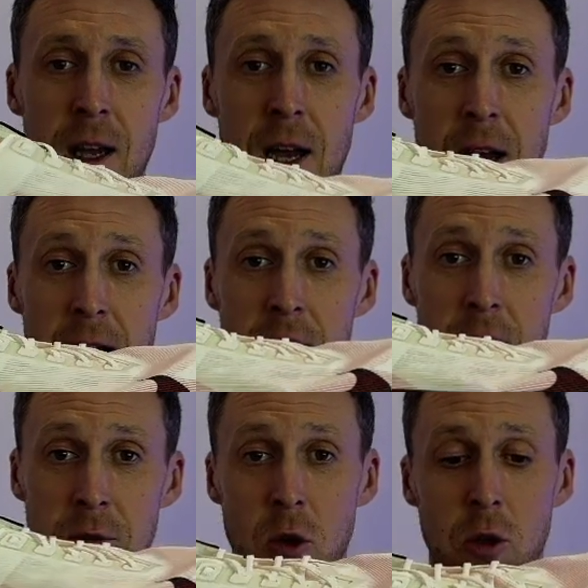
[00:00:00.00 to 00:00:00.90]
and the
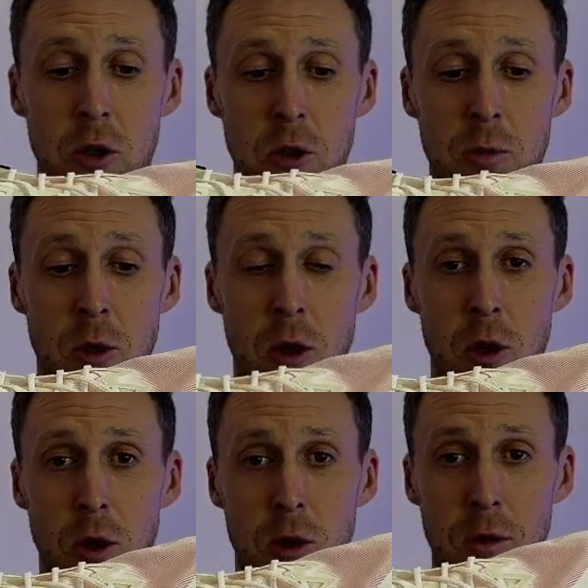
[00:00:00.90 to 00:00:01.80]
volume
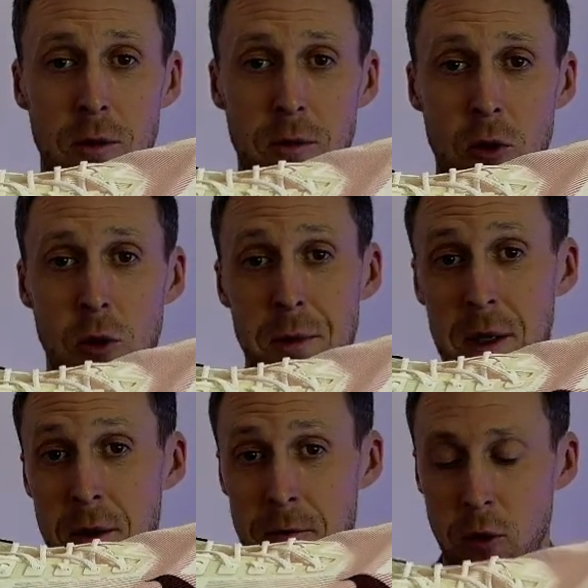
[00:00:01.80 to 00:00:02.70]
of foam
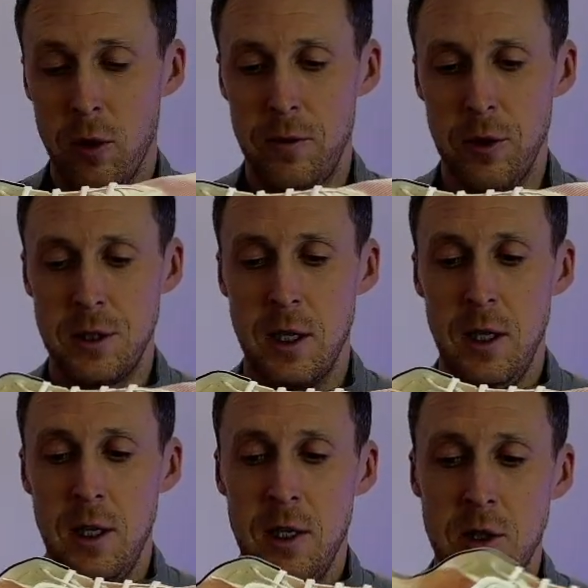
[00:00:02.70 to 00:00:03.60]
in the forefoot.
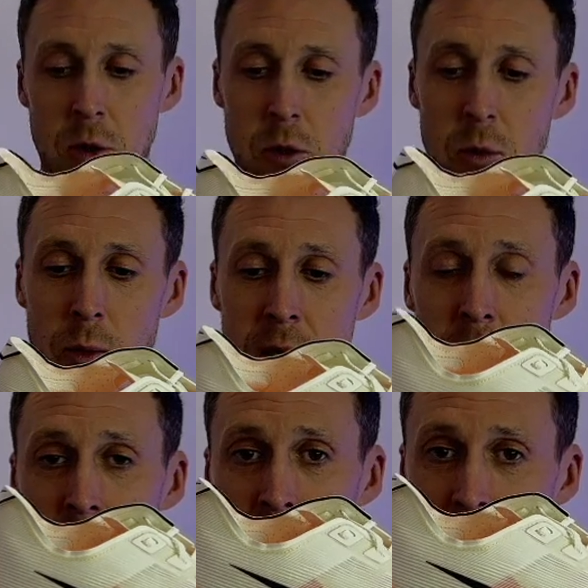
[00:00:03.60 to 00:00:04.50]
So when it
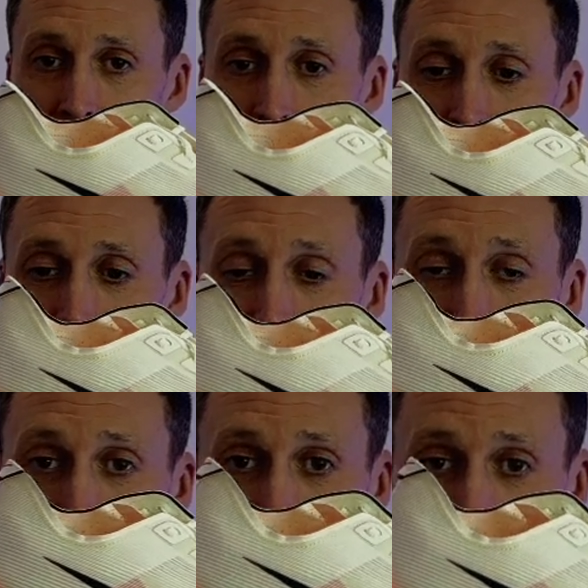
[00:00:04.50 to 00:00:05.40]
comes to this
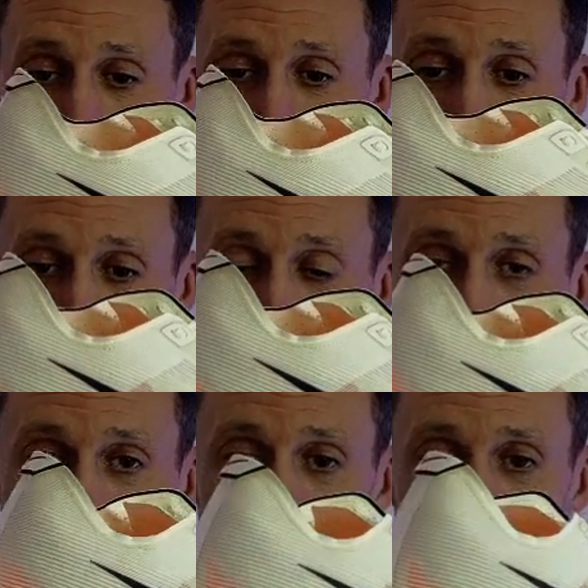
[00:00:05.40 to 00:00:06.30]
reductive heel